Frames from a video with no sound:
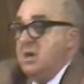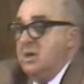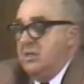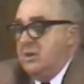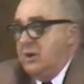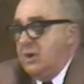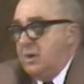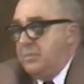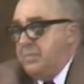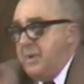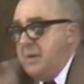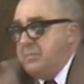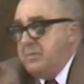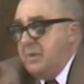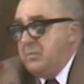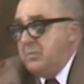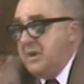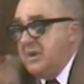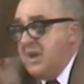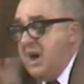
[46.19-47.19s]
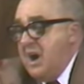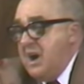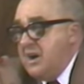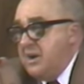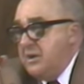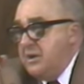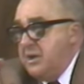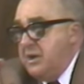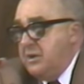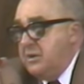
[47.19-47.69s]
There are people been
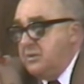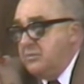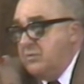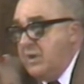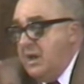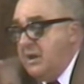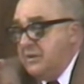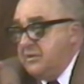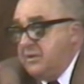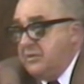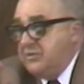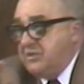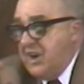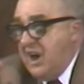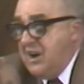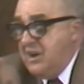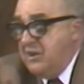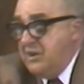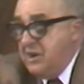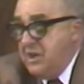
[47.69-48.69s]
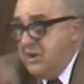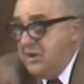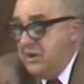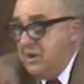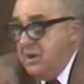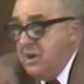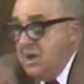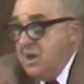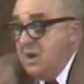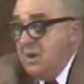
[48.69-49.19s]
hired here and relatives hired
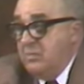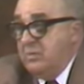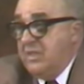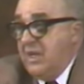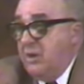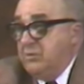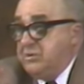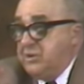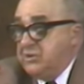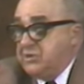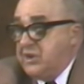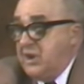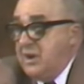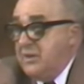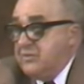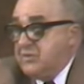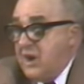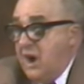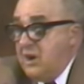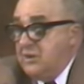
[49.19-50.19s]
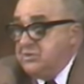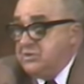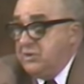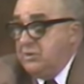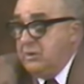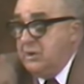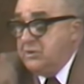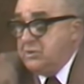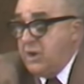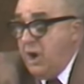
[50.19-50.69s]
here without the say of
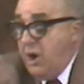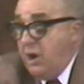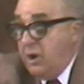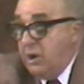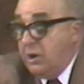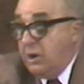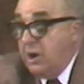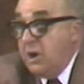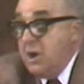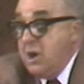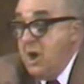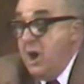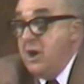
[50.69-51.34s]
counsel at all.